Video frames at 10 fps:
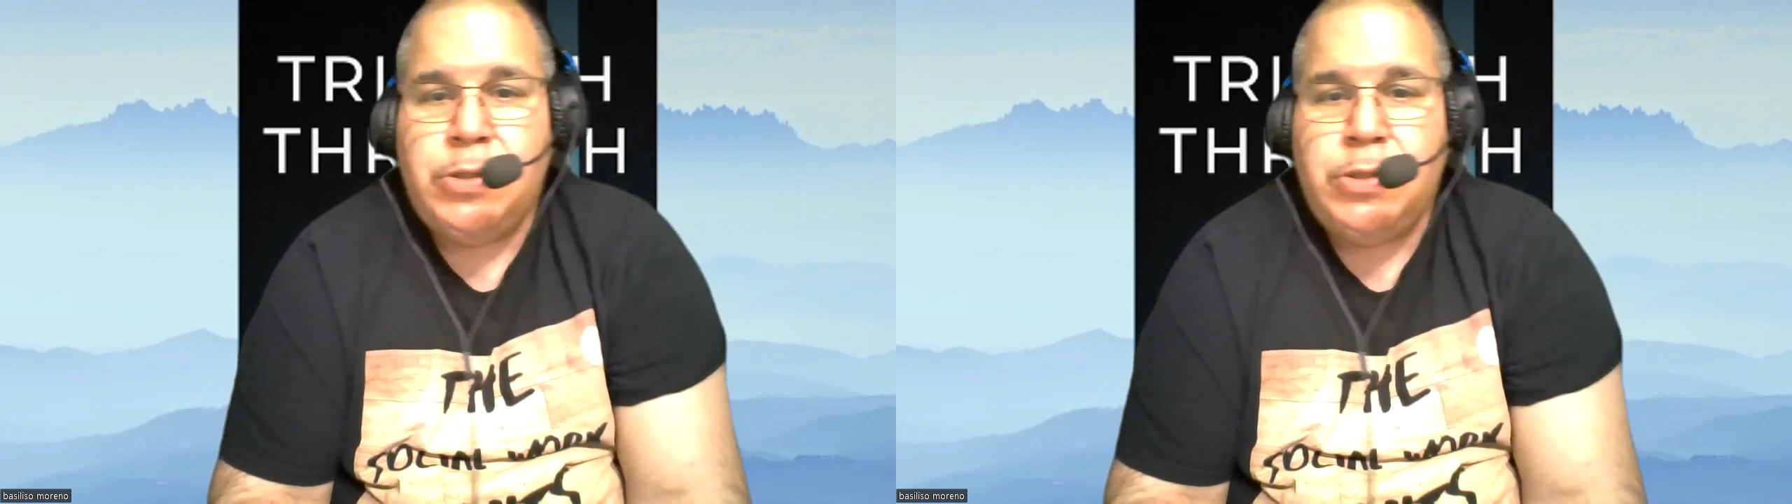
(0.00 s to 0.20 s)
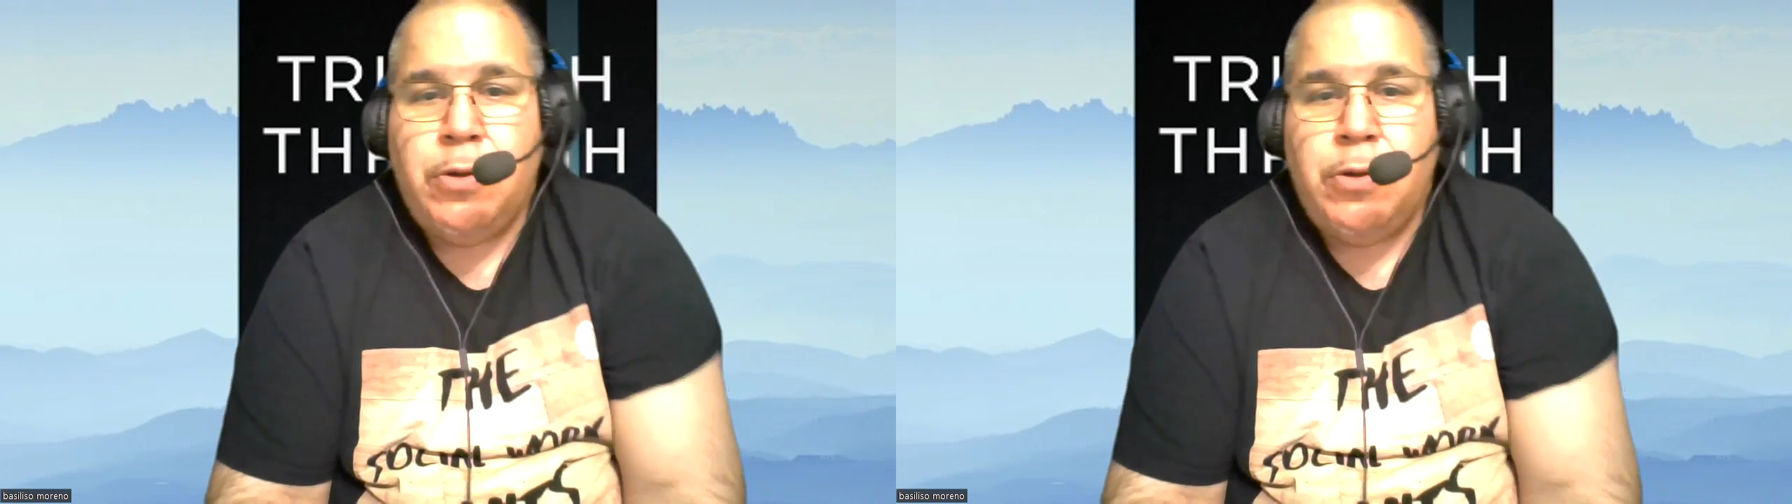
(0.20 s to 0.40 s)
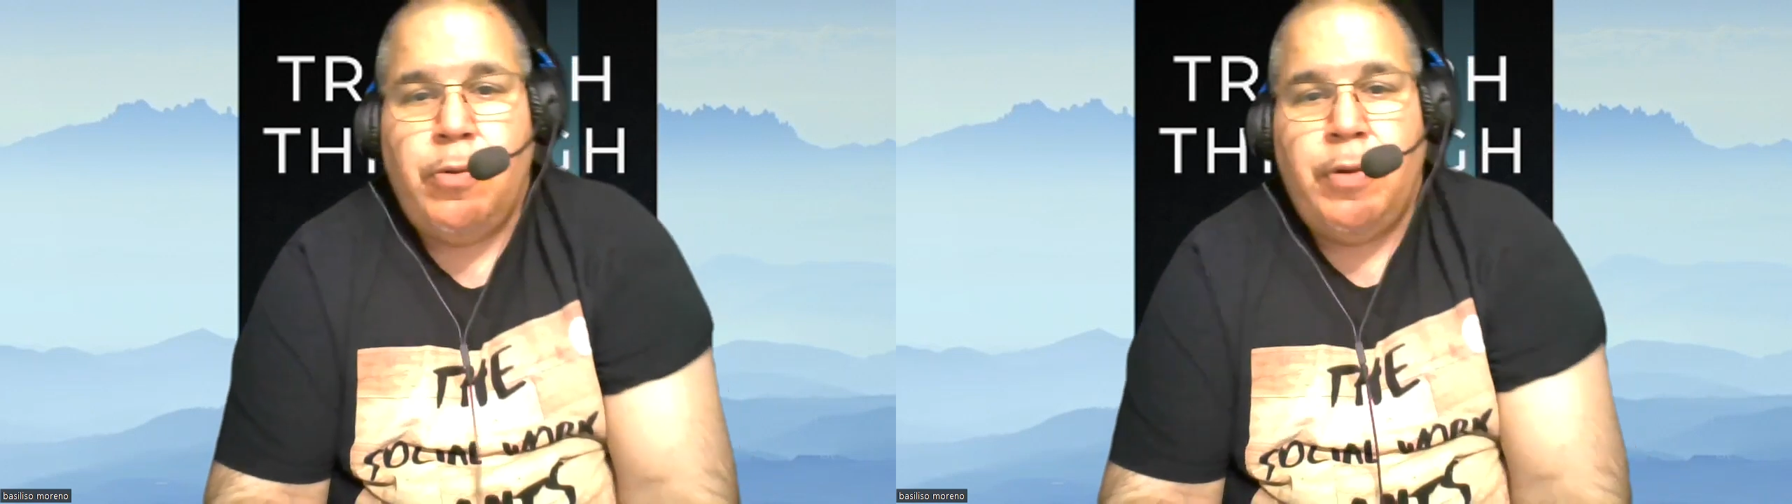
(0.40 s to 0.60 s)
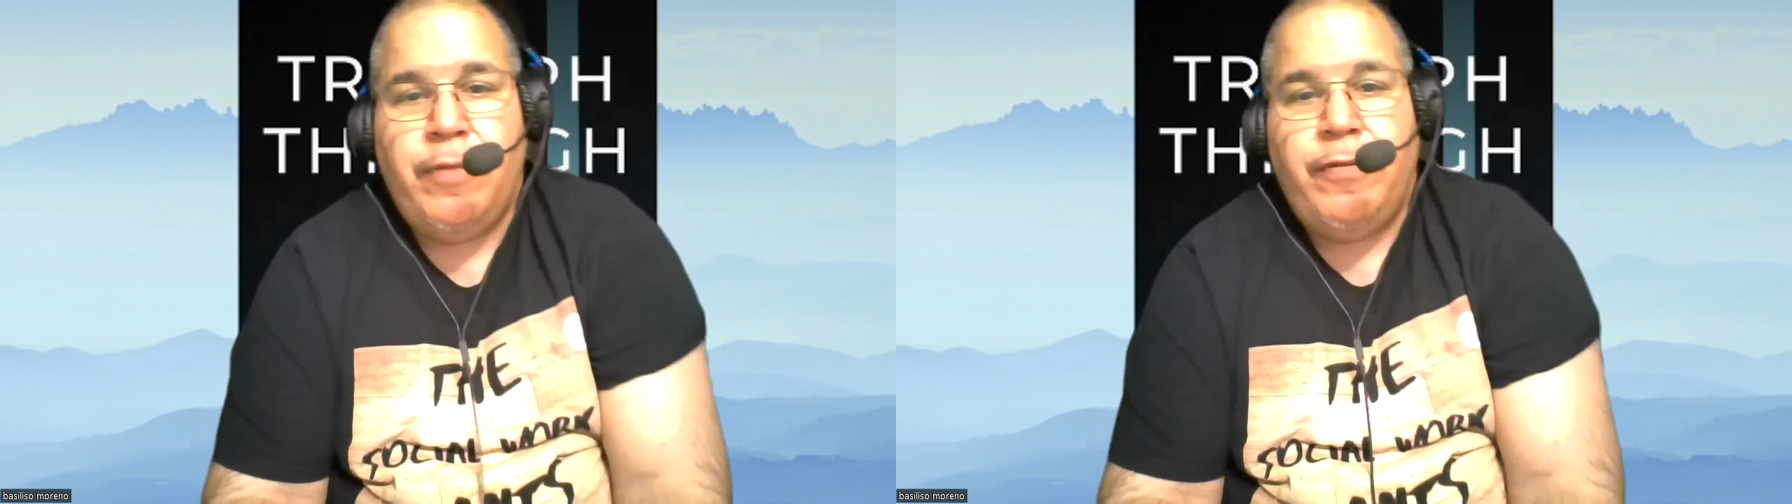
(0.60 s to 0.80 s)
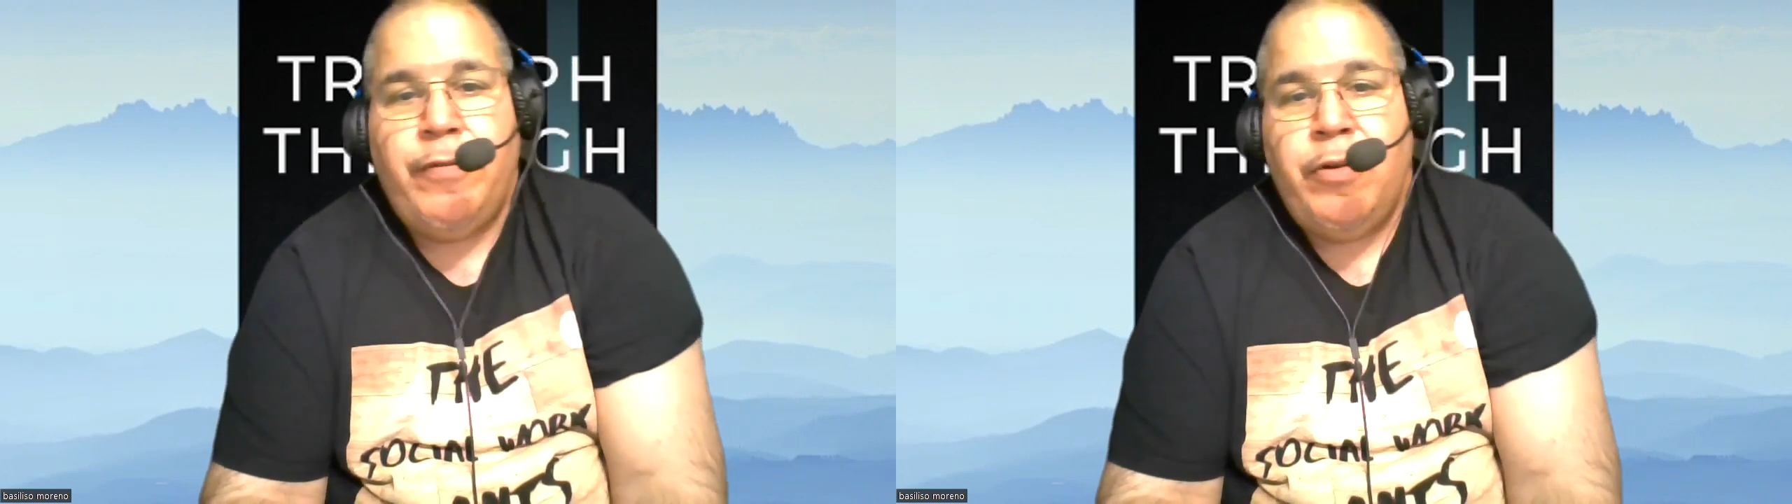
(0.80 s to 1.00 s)
So
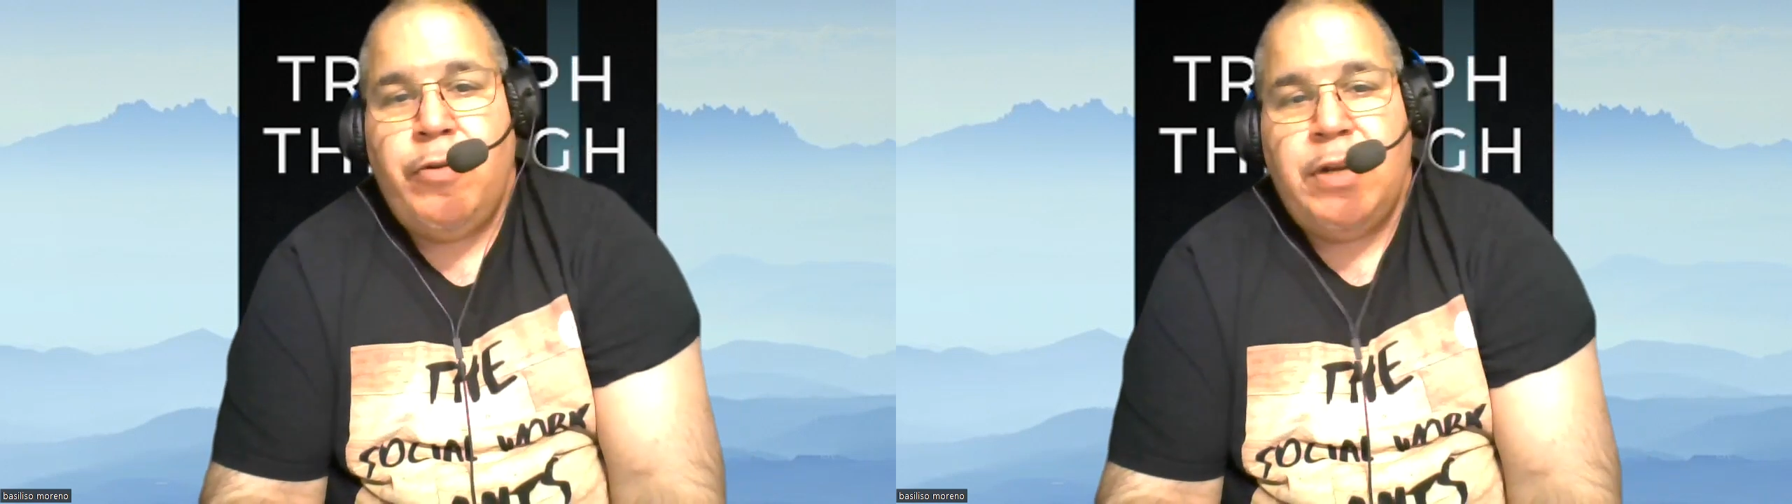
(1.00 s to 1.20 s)
if you're